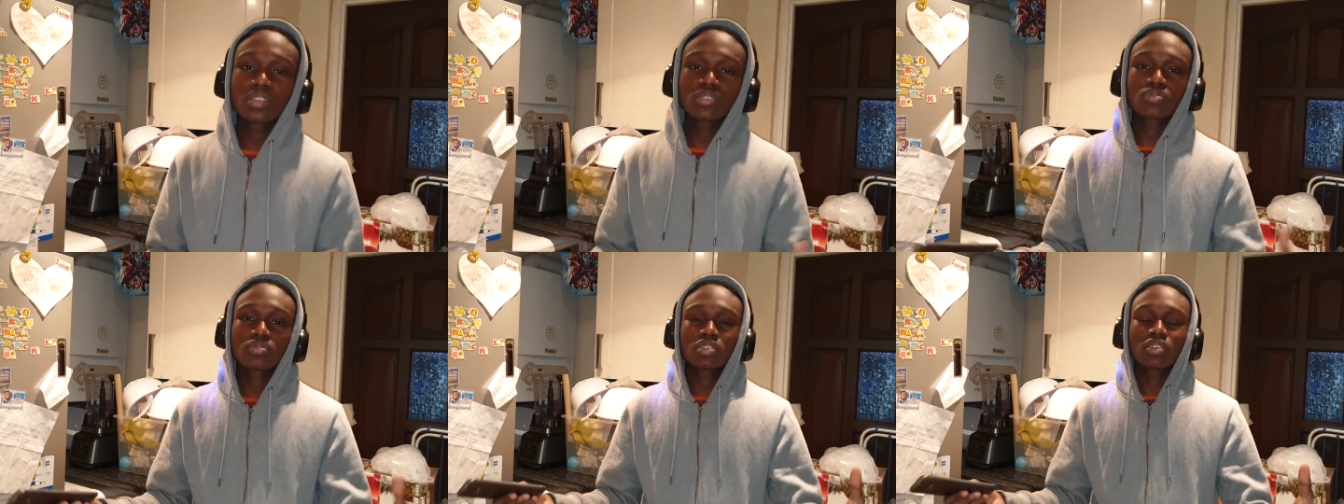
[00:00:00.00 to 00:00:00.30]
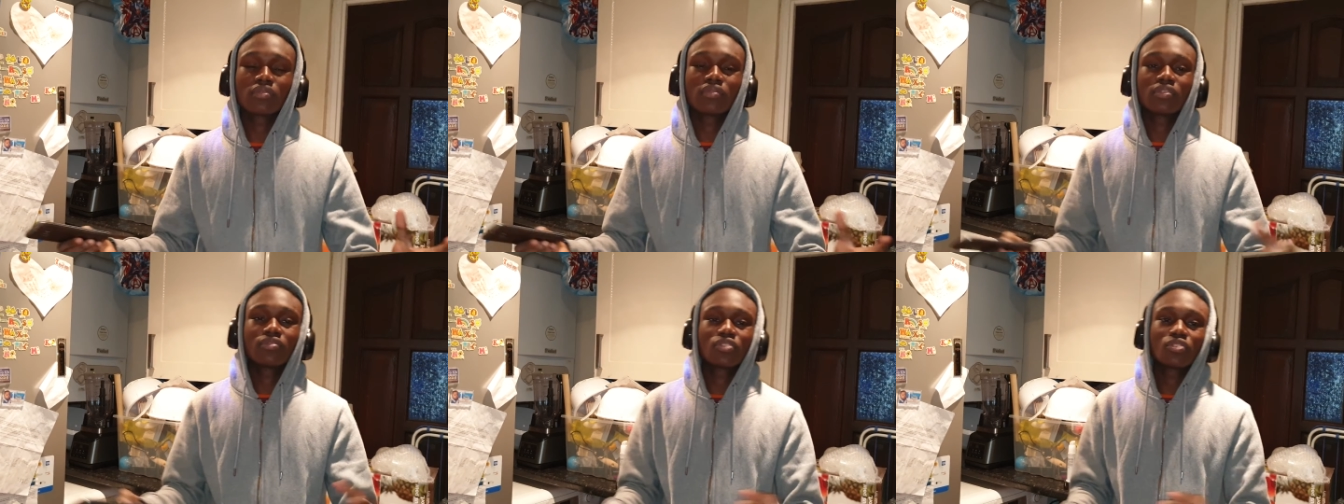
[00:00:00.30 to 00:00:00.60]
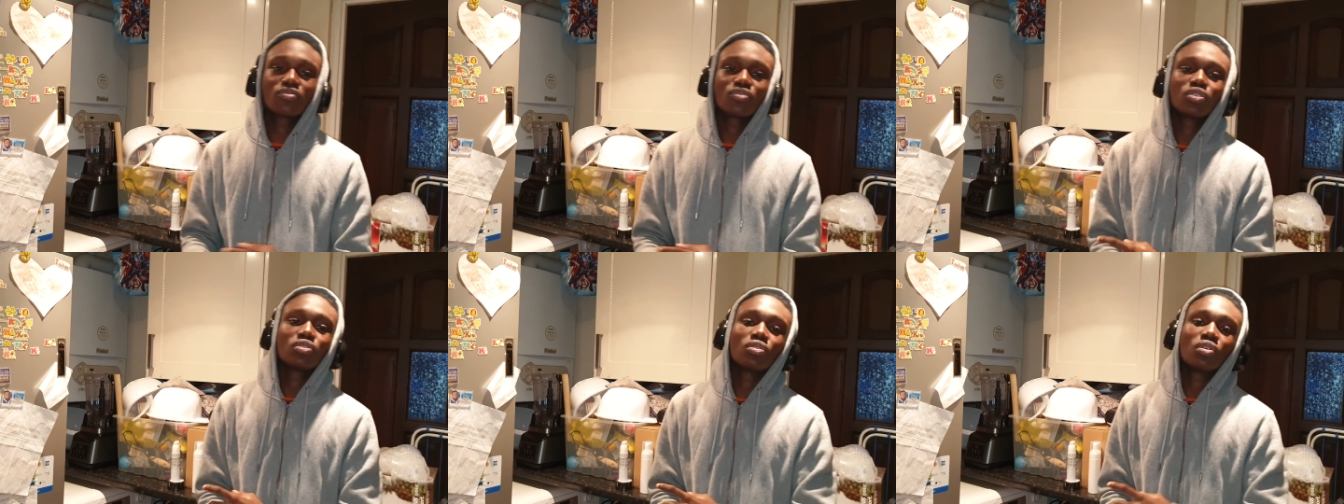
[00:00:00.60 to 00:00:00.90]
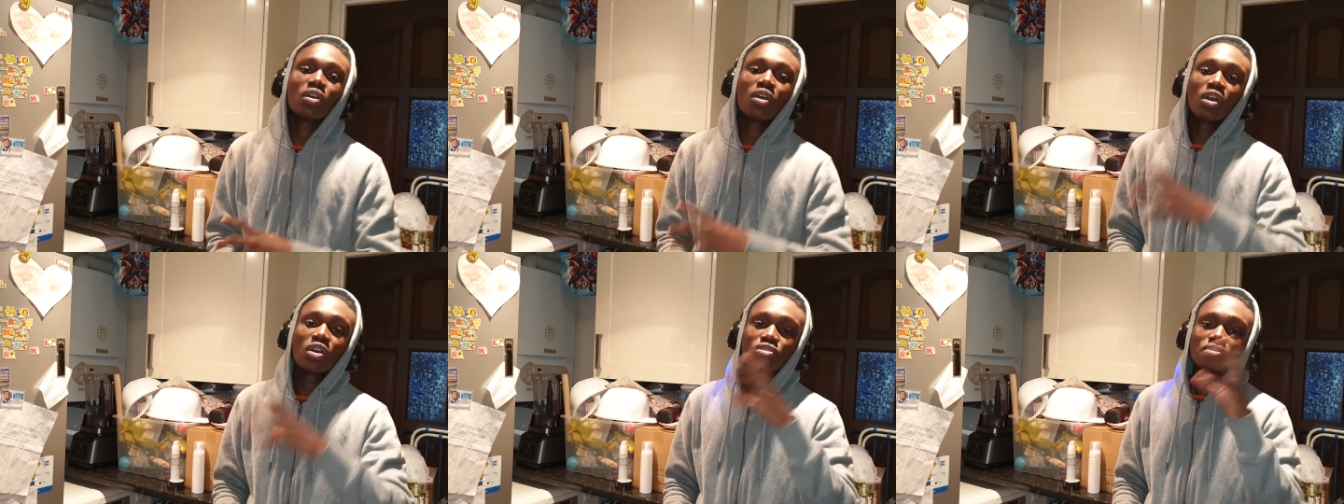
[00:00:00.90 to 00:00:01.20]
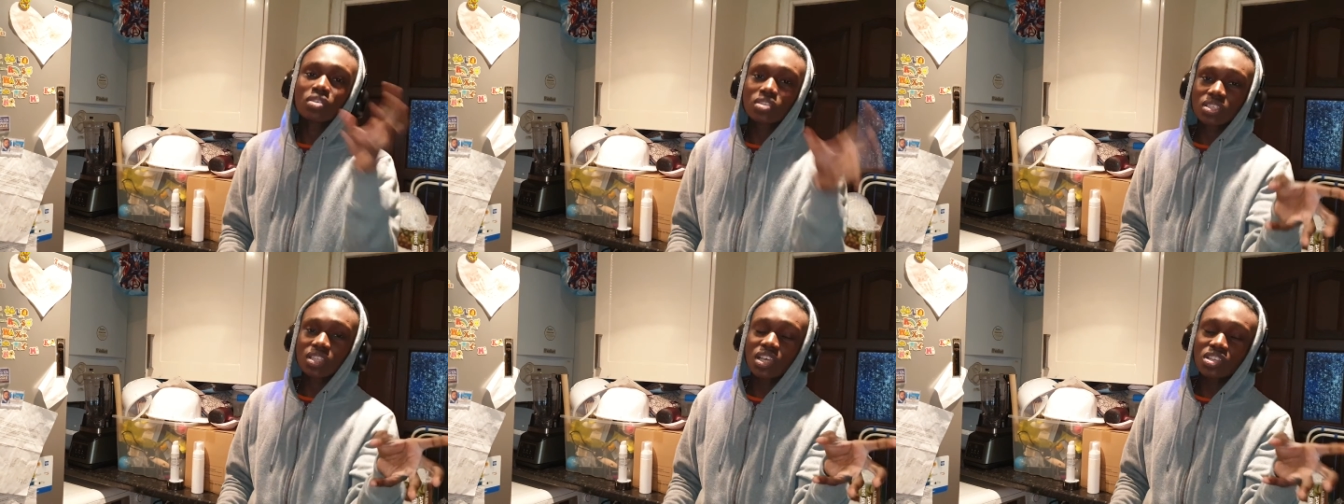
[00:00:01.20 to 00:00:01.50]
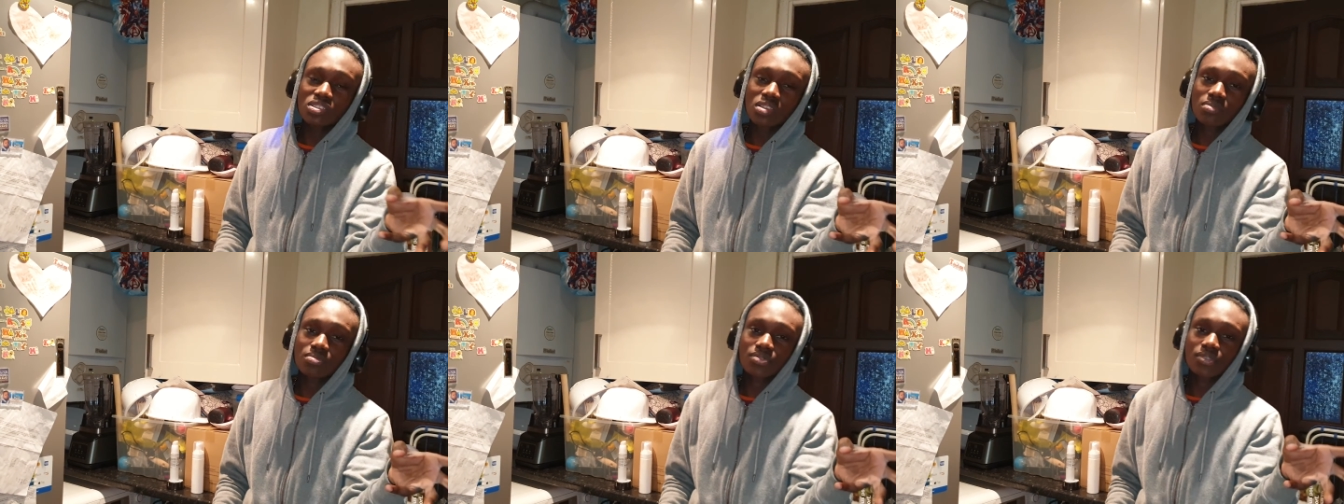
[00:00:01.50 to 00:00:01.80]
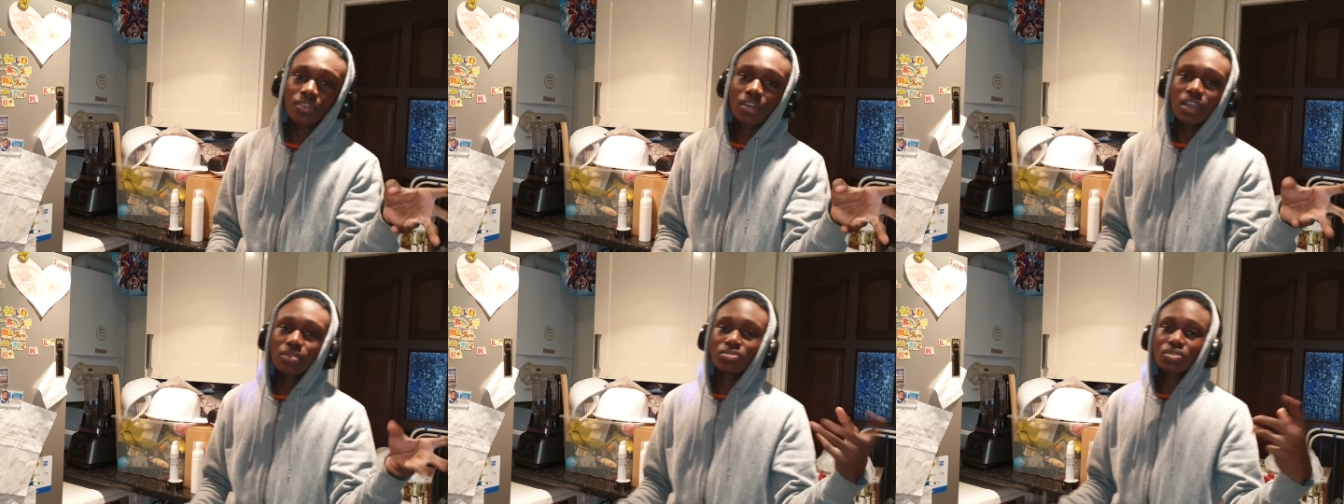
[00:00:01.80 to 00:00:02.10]
to the review video. So stay
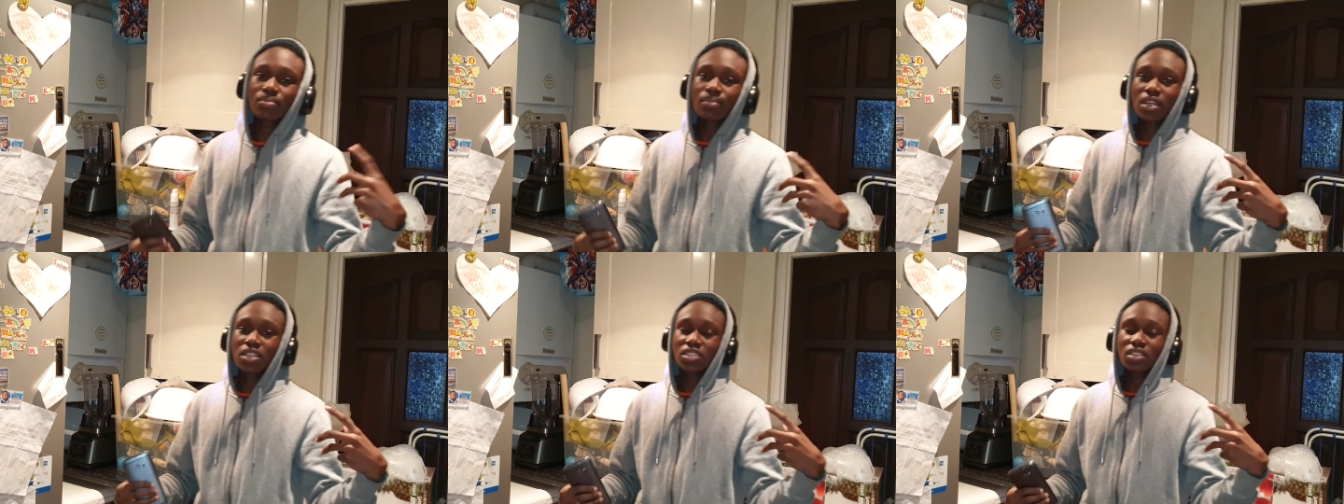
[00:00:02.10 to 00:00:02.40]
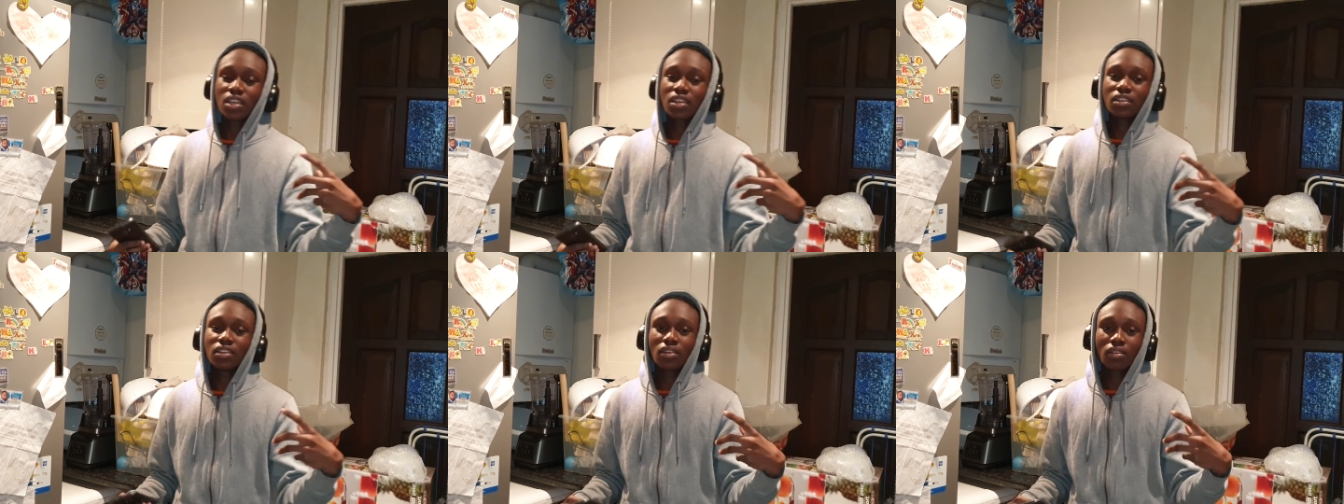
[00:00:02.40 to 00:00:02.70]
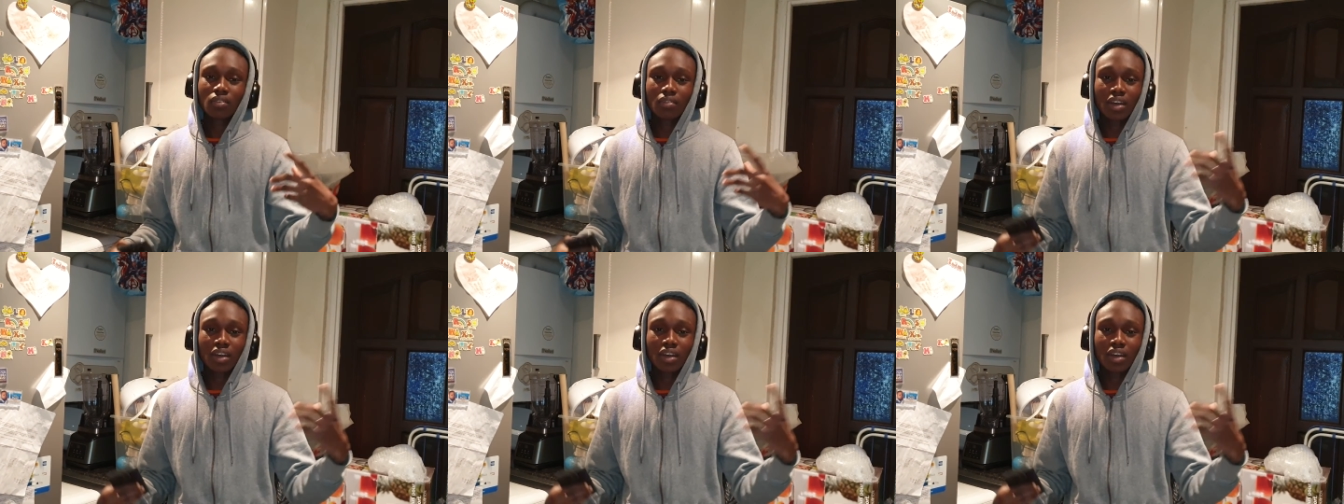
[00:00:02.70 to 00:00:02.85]
subscribed to my channel,